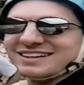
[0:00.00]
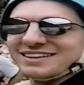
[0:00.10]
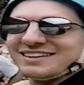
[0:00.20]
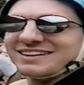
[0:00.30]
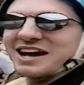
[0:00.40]

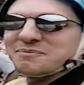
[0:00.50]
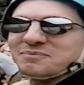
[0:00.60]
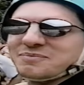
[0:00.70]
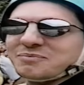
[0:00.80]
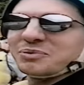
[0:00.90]
Just like
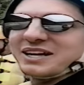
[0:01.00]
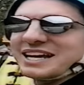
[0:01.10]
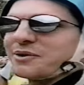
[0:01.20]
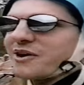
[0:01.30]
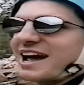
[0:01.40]
before, we
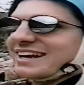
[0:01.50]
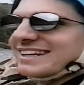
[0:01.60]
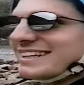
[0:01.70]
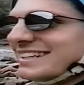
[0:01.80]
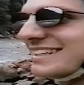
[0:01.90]
just need to
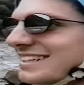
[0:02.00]
watch the